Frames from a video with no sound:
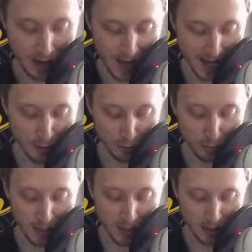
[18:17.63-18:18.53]
angle
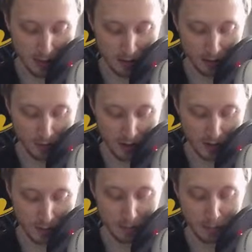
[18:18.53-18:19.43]
B
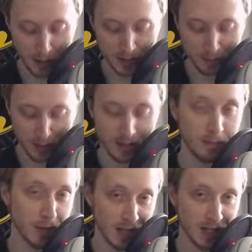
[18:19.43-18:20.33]
across from it must be
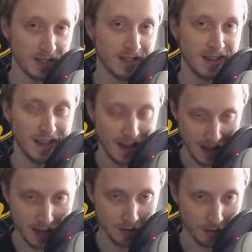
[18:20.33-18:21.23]
the biggest
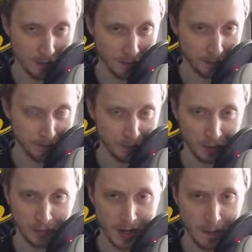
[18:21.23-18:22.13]
angle,
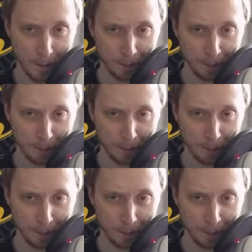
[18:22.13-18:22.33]
right?